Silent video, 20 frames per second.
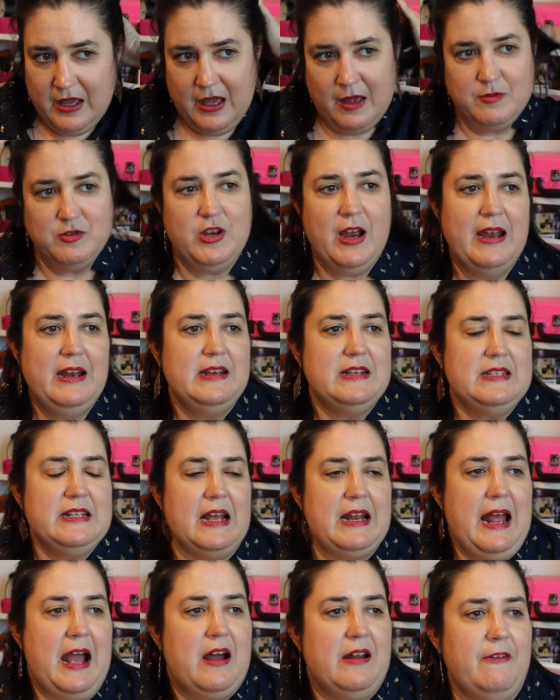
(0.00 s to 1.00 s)
I'm trying to
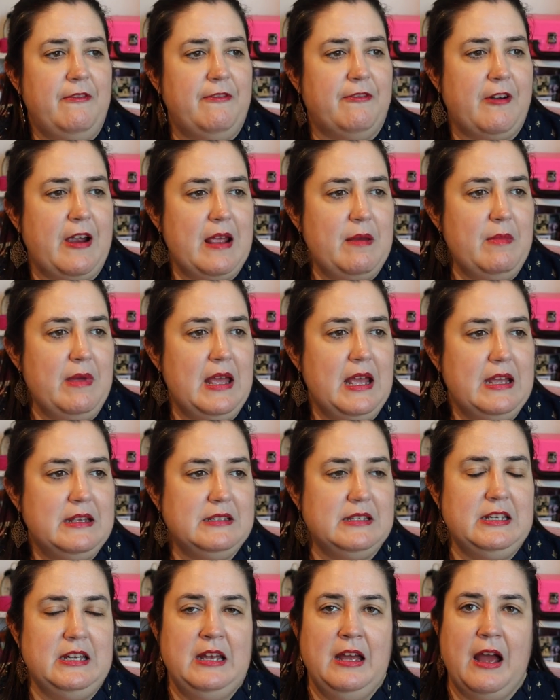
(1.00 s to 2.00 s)
decide how to frame
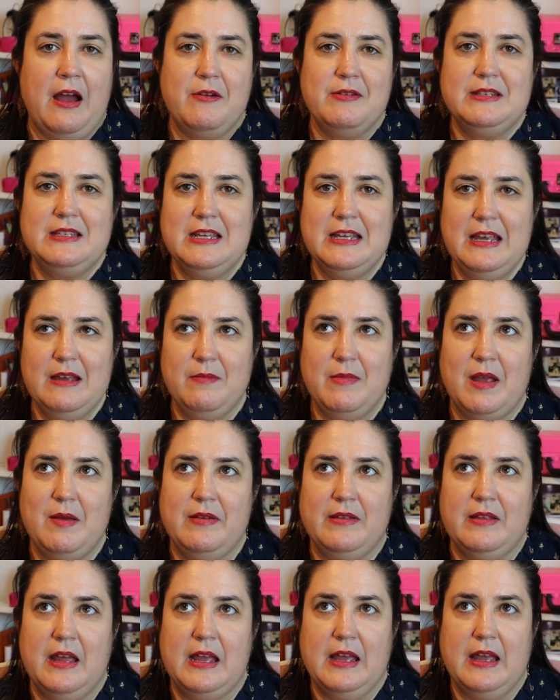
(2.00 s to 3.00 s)
it. I was thinking
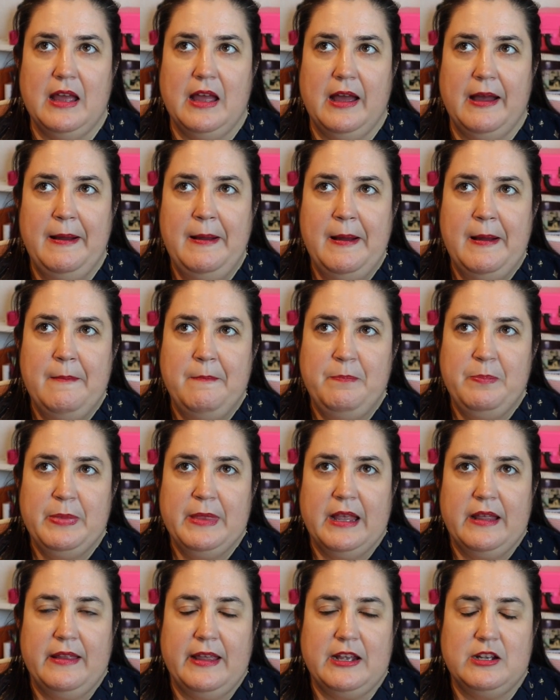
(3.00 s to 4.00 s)
maybe like a
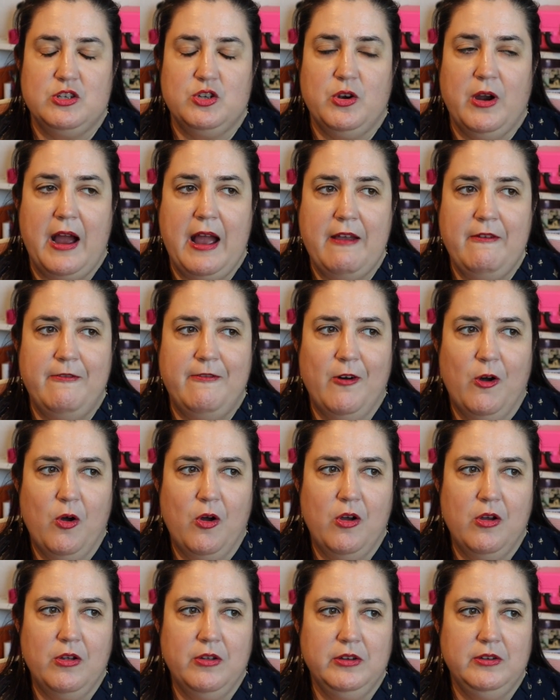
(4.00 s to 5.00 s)

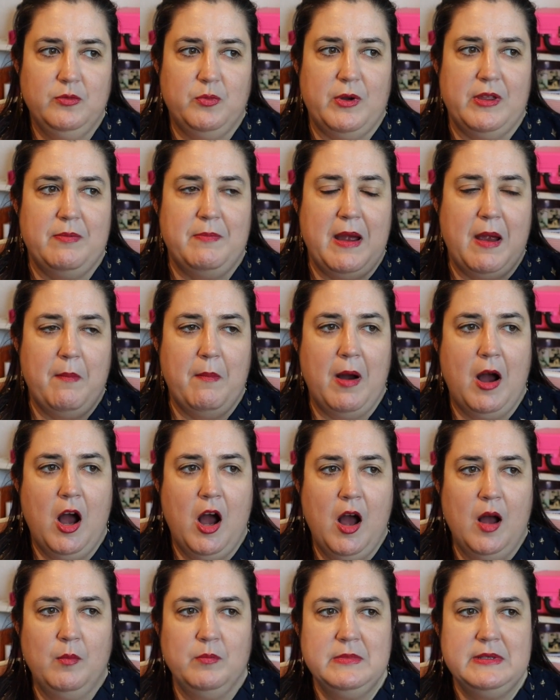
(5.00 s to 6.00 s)
trifold with my
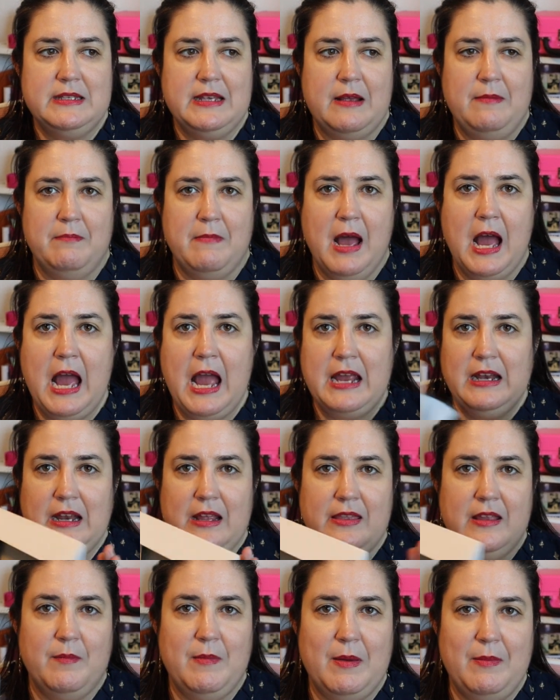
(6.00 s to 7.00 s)
mom's and mine,
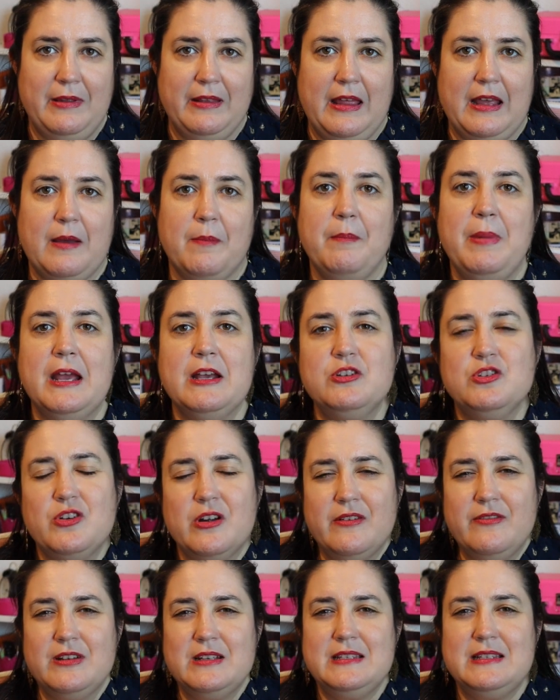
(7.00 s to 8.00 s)
and then maybe like a picture
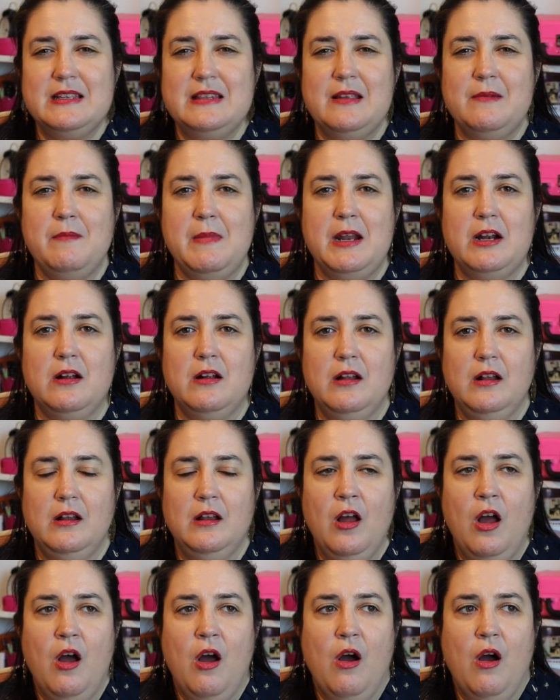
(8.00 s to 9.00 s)
of us in the
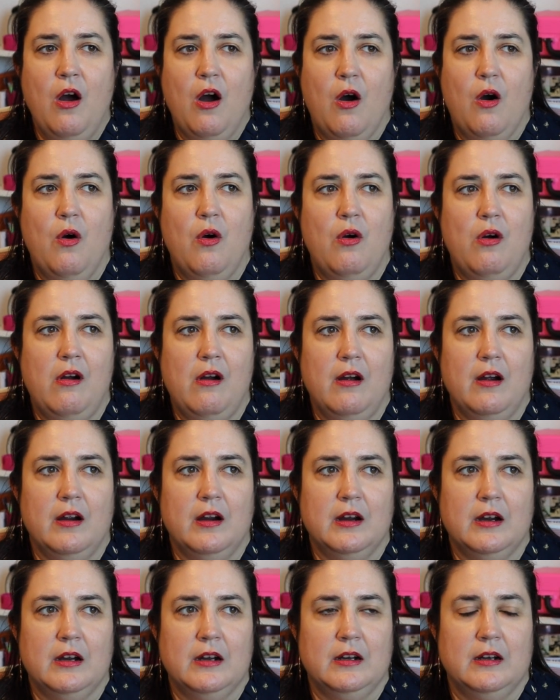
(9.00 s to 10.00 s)
middle,
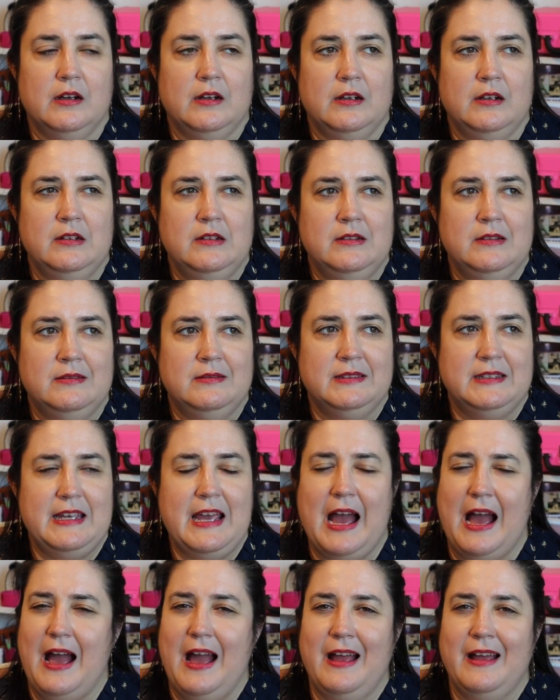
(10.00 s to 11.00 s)
or
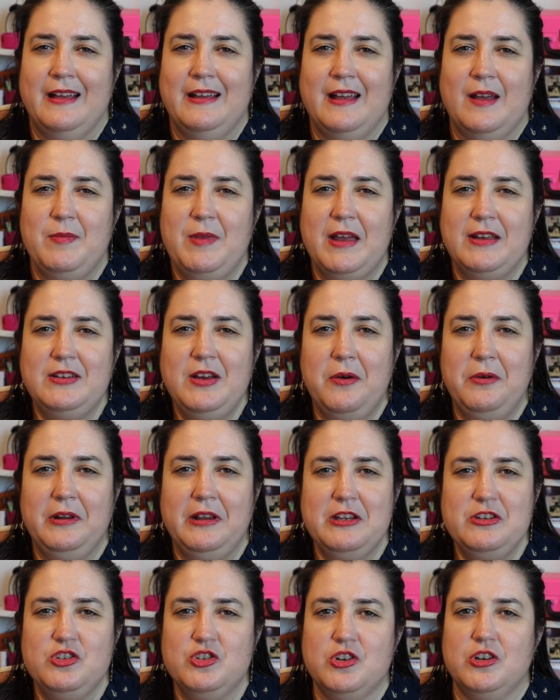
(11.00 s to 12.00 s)
yeah, I'm not
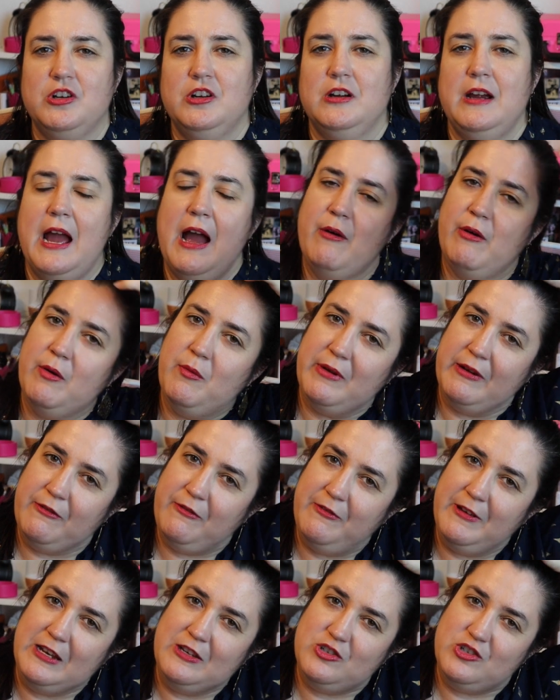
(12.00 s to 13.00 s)
totally sure how I want to
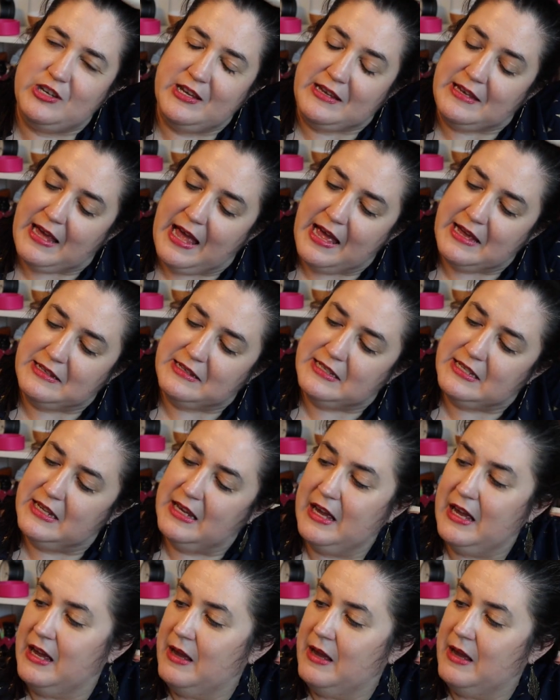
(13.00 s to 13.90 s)
finish it yet.